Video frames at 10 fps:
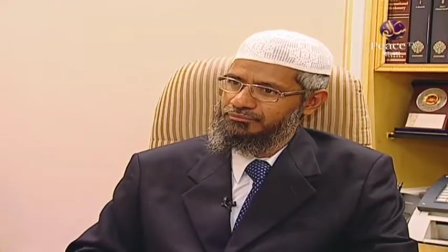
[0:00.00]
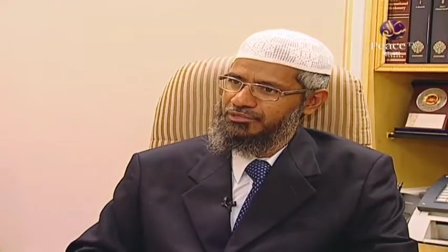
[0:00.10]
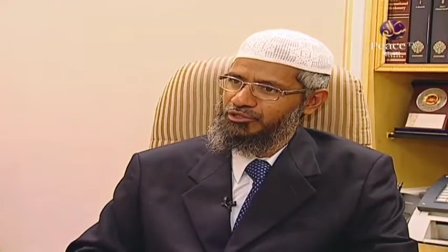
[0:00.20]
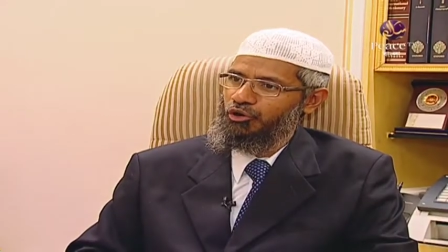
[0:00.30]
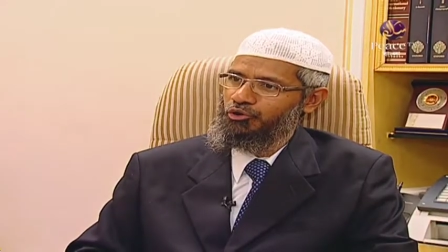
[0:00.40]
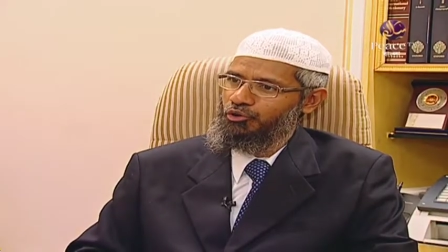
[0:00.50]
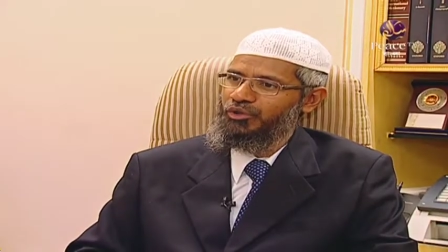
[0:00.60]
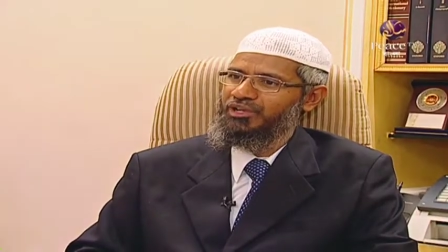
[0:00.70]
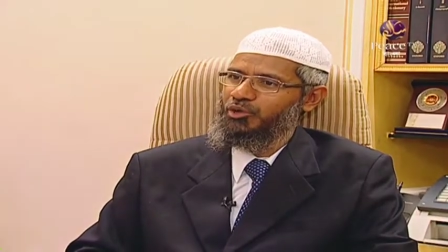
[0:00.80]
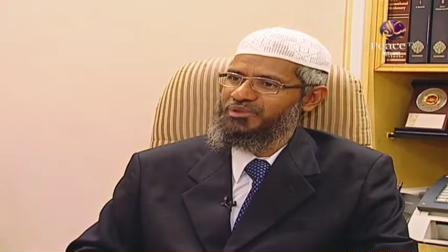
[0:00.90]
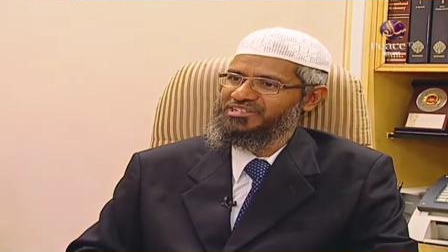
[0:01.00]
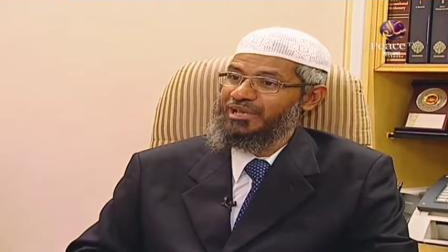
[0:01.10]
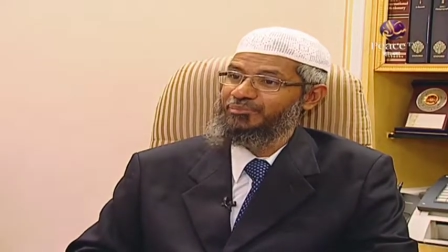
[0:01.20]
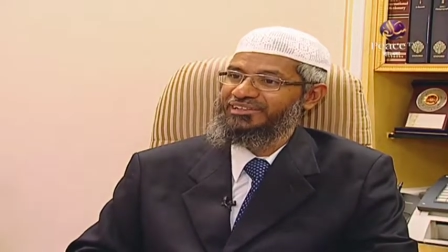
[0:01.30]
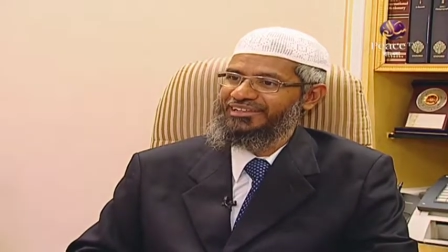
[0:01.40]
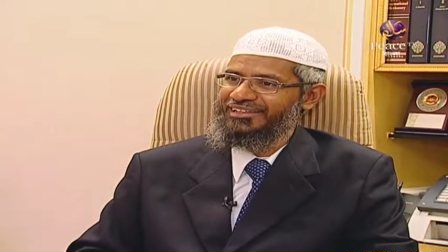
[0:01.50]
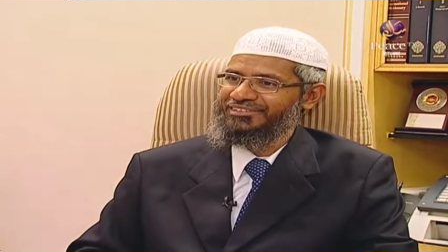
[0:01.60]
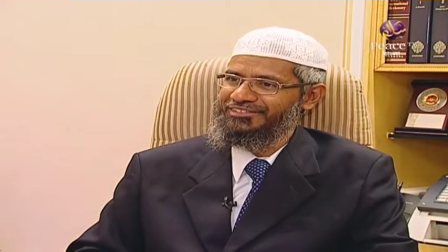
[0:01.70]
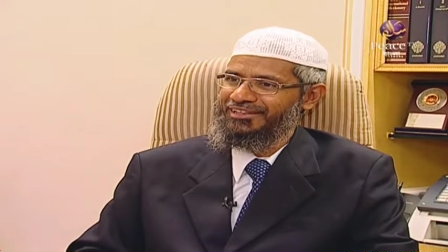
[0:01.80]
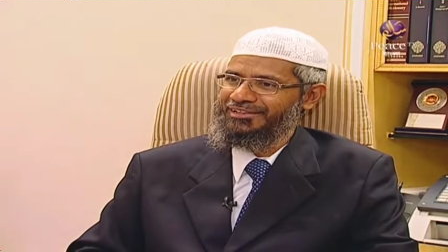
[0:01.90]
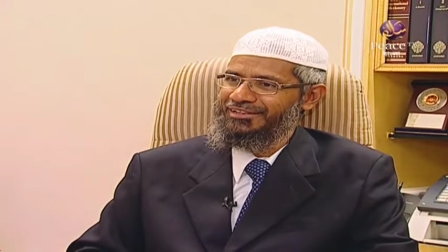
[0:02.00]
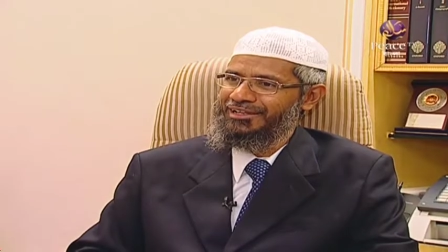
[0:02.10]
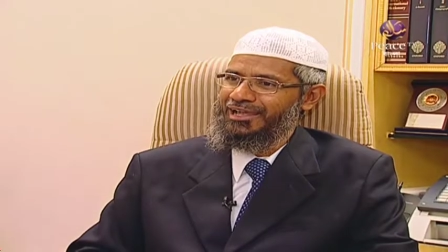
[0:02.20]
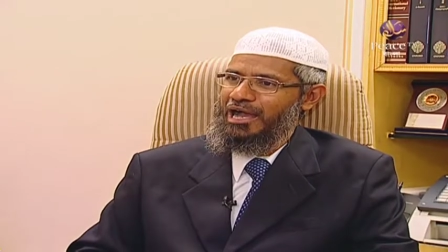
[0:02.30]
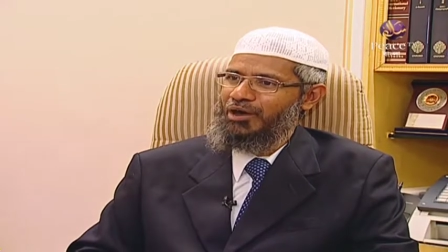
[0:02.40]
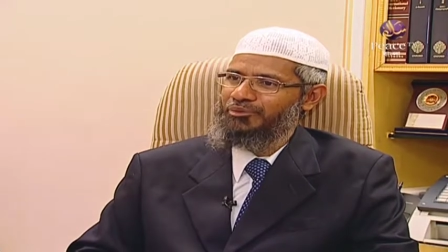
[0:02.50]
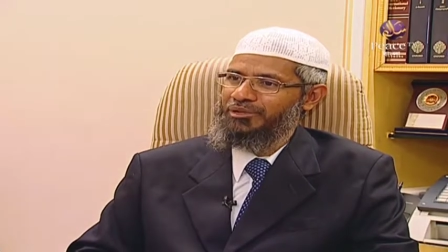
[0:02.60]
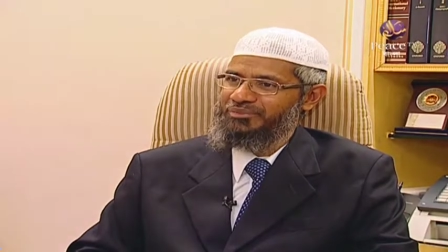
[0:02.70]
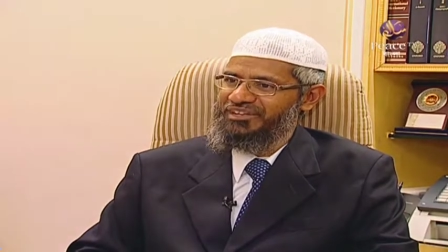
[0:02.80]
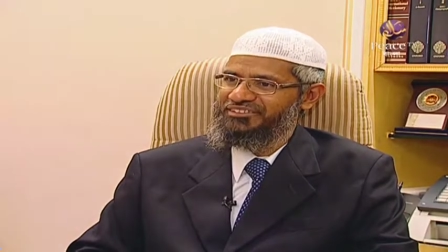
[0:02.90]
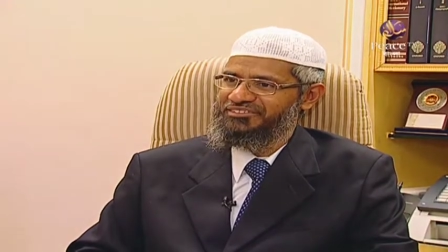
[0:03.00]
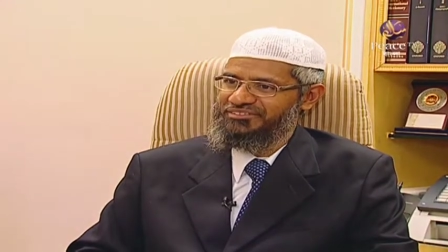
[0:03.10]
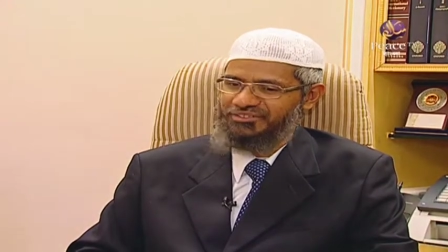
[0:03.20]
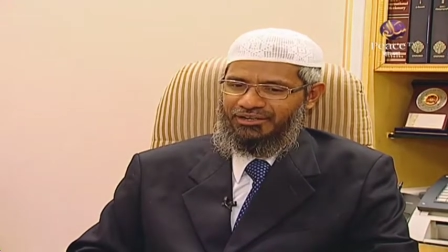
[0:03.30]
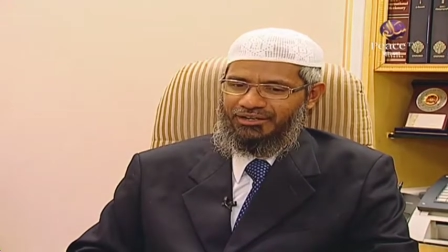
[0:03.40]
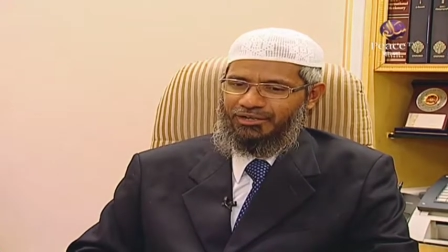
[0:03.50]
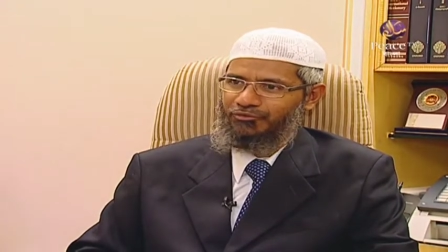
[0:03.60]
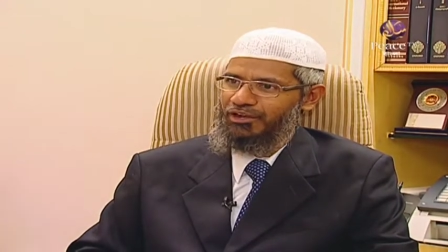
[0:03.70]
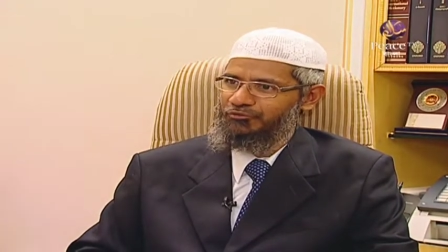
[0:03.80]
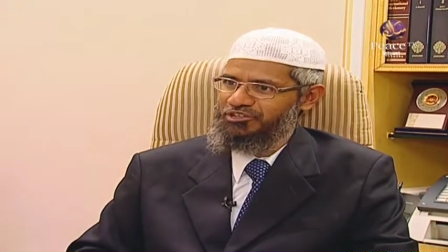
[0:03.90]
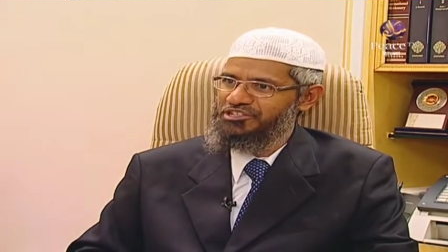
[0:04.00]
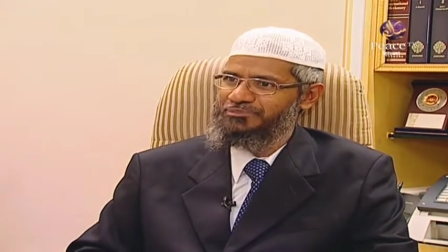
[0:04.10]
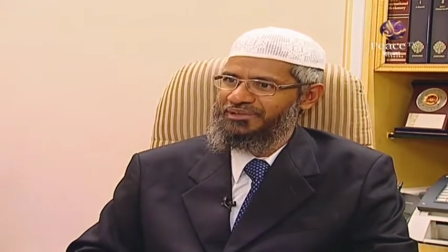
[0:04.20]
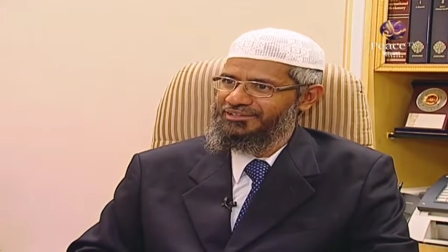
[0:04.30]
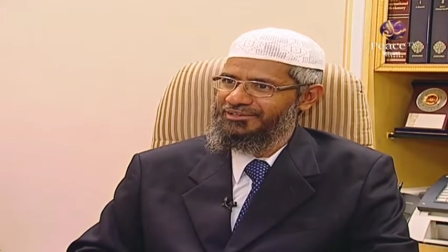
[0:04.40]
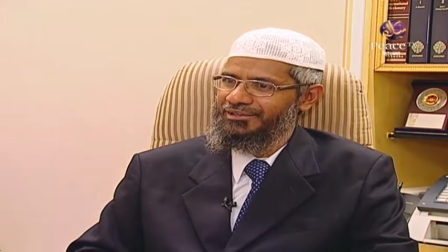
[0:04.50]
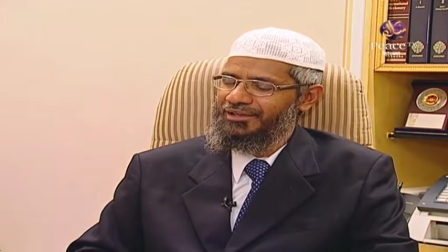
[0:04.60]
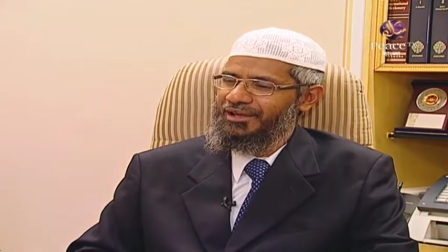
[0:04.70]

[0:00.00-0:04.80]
Right. But not knowing how much time it takes and how many minutes are required for each page,